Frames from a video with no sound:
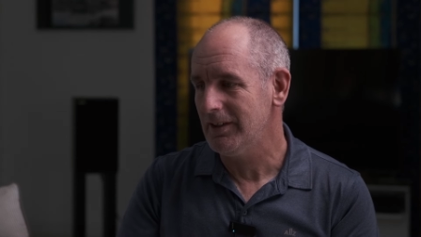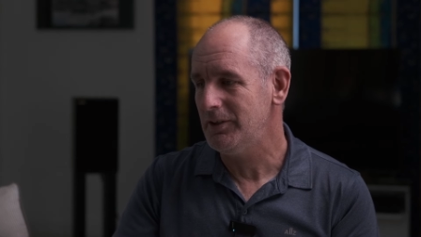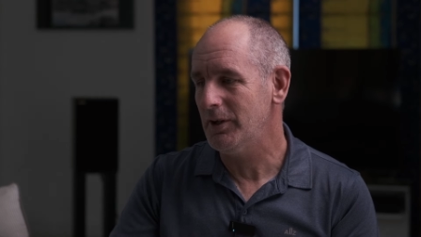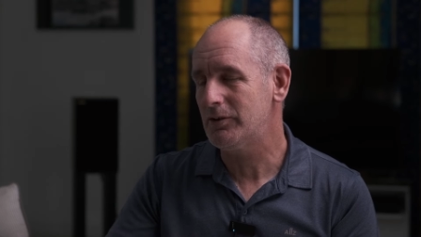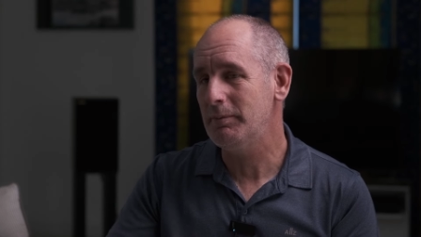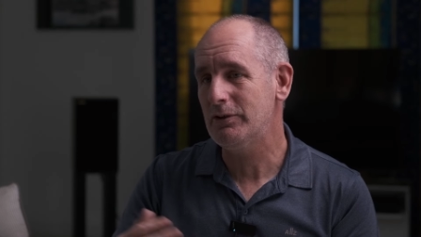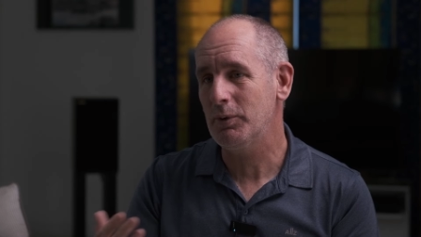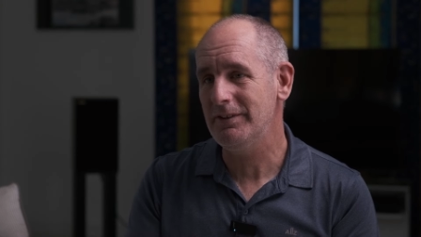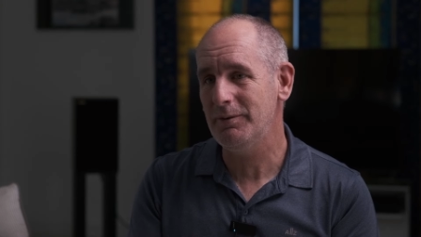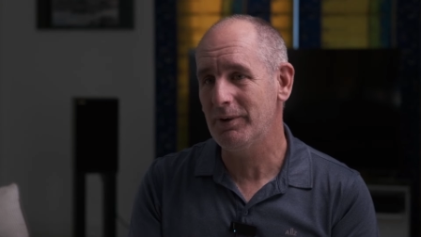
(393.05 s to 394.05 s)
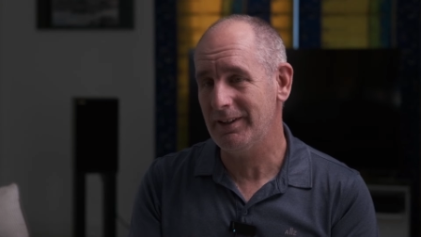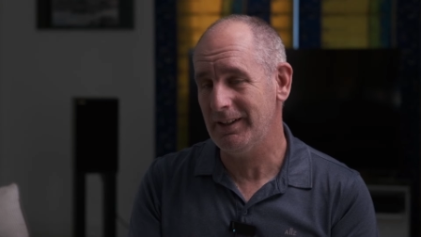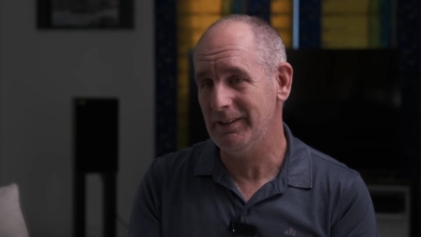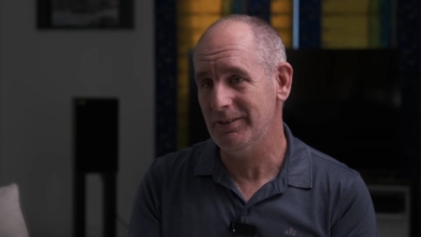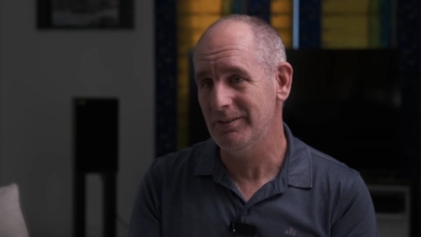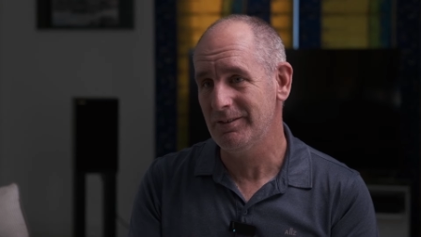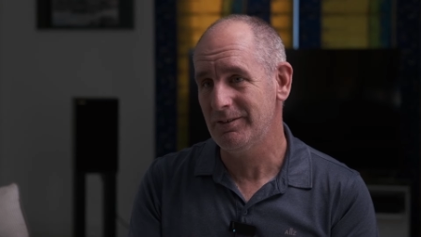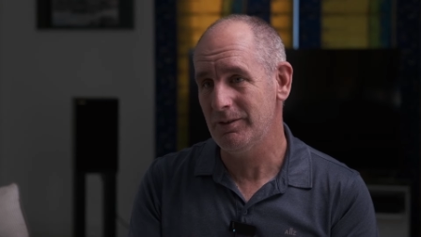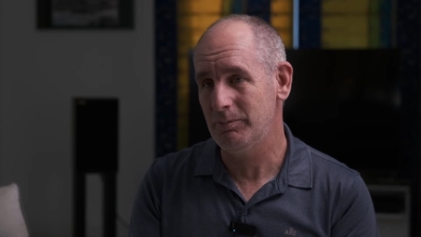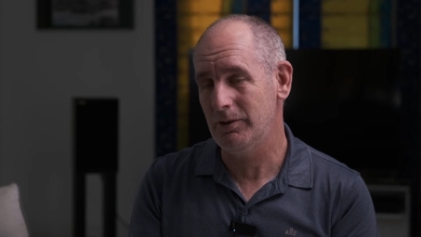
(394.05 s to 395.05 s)
You had to be 21 in England
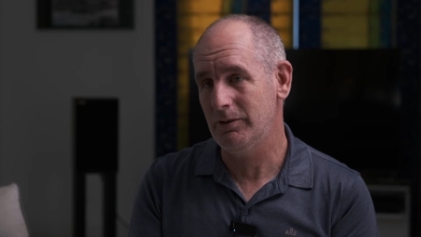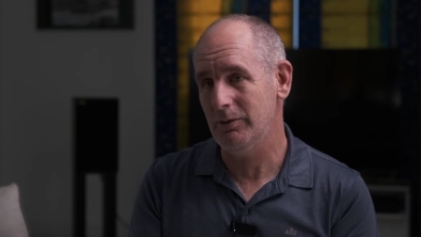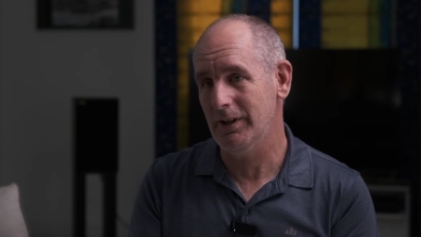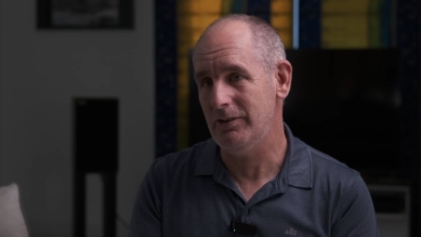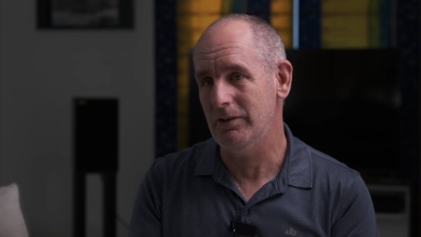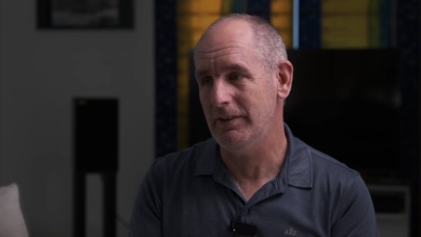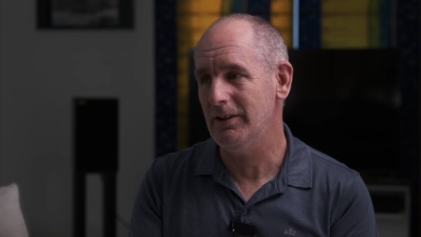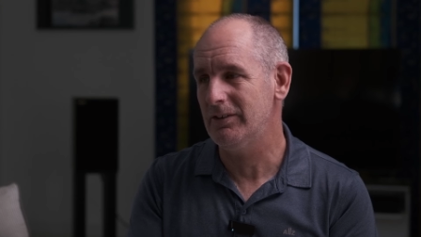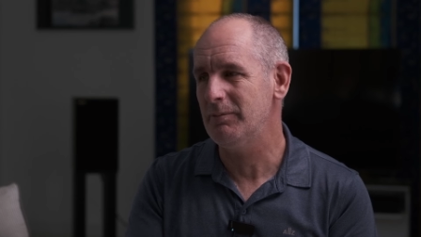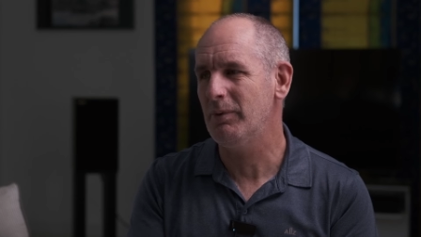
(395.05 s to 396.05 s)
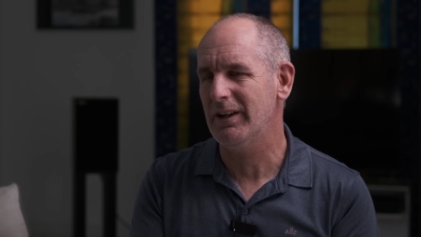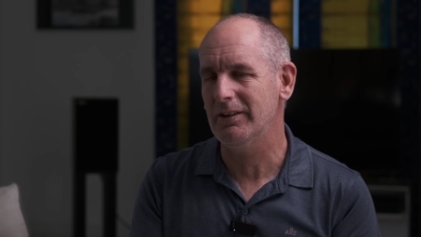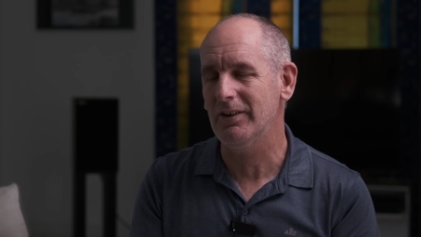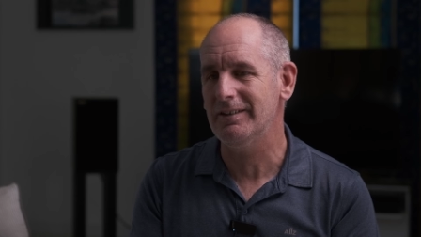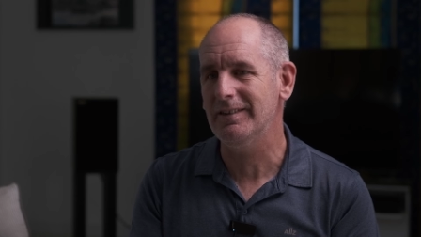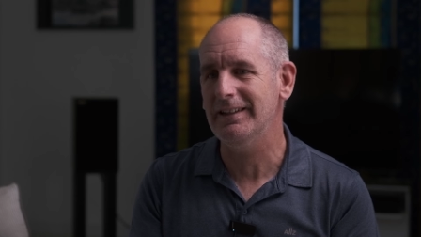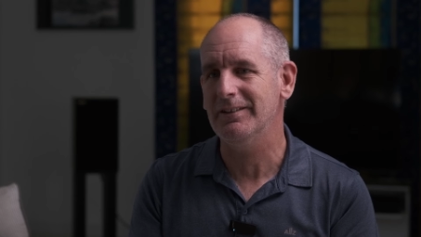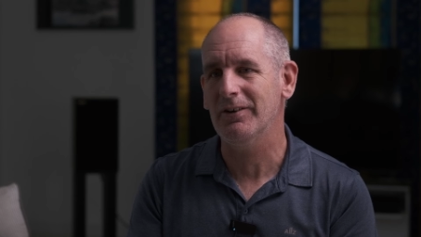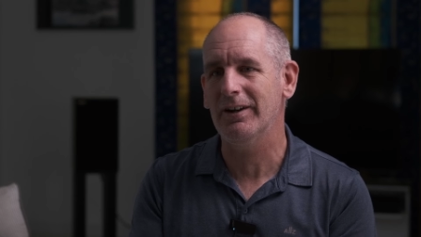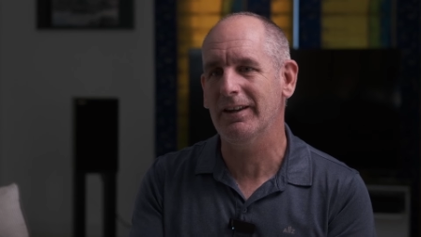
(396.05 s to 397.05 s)
uh-huh. to, to, do an HGV. I did mine at
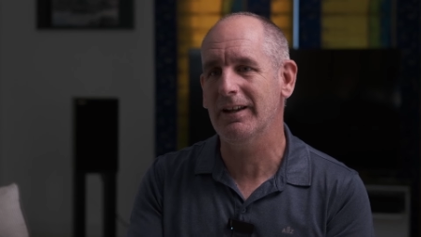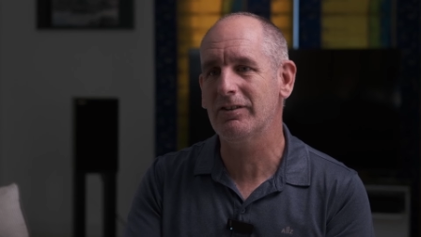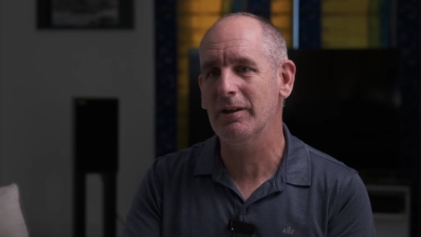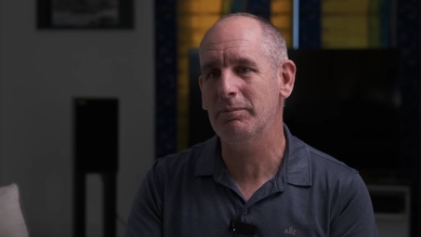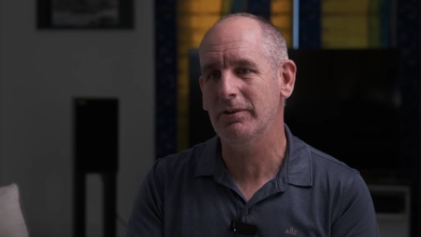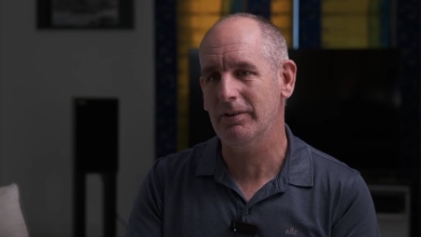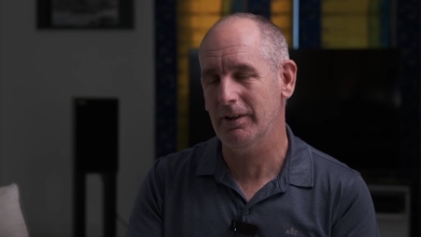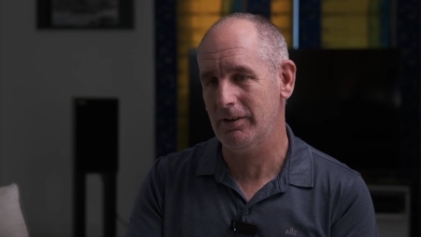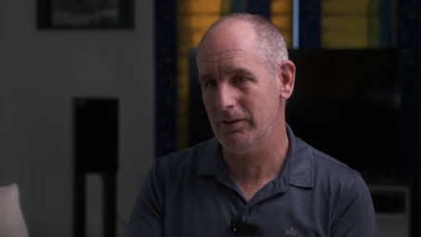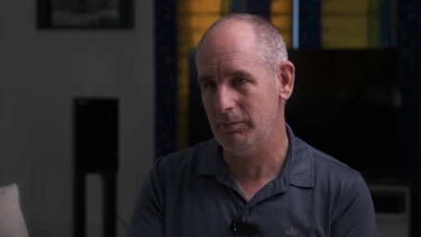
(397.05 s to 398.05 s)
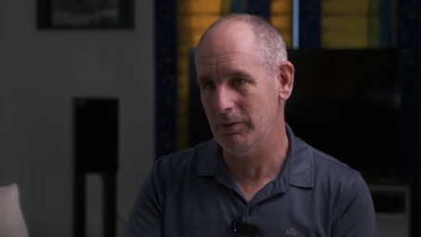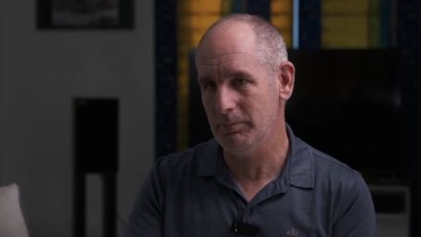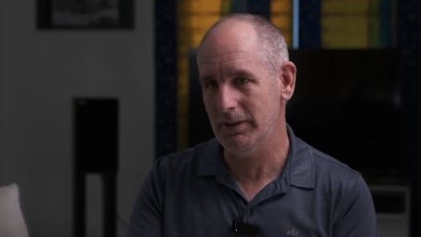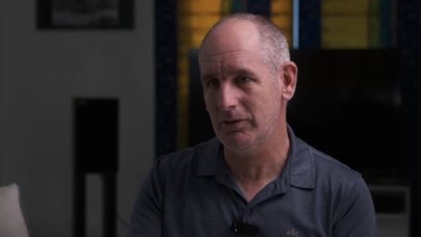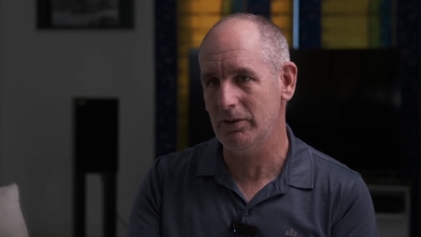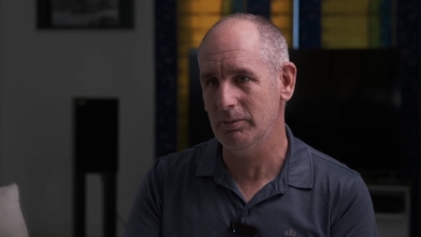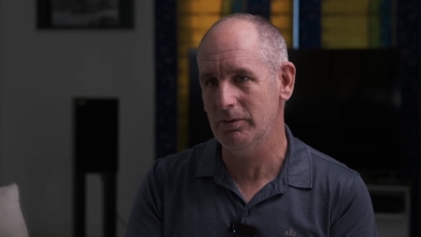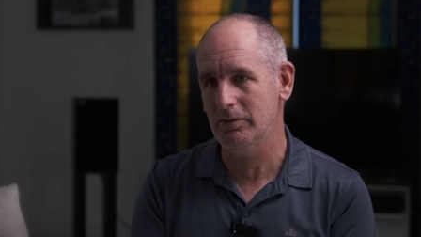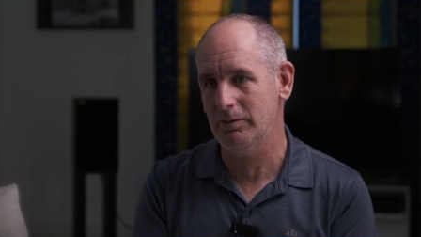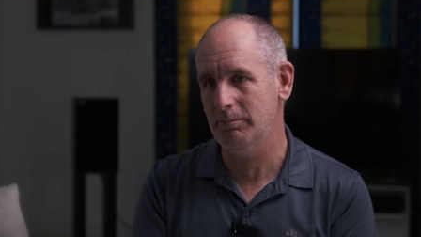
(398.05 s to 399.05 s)
19. I had an exception, exception mm because I
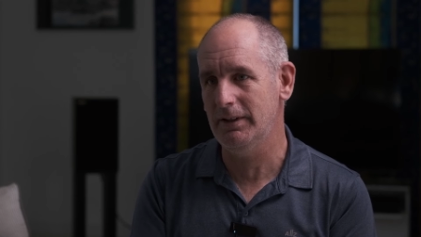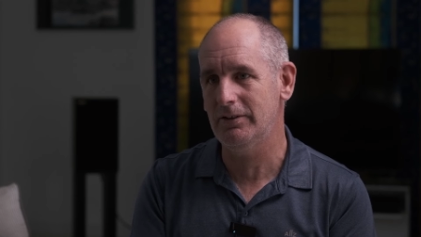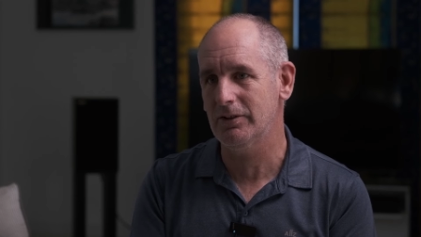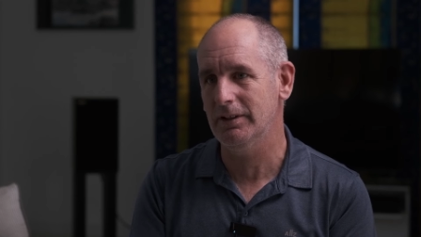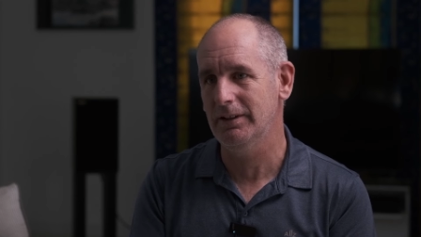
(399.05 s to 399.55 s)
was military.